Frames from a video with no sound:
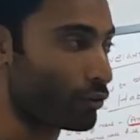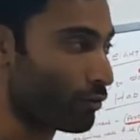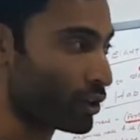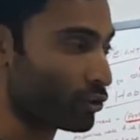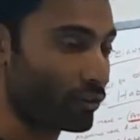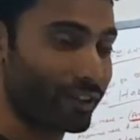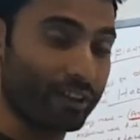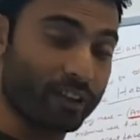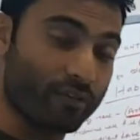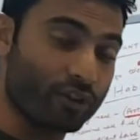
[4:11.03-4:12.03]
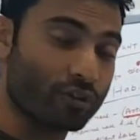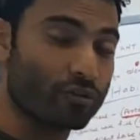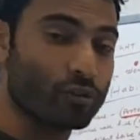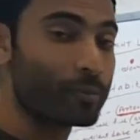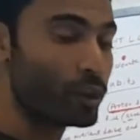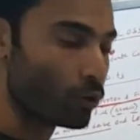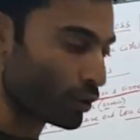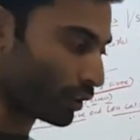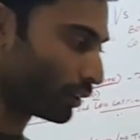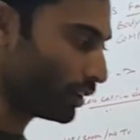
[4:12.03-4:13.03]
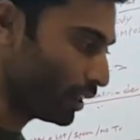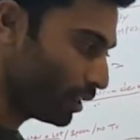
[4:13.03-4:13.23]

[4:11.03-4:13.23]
once you create a deficit, you'll be losing.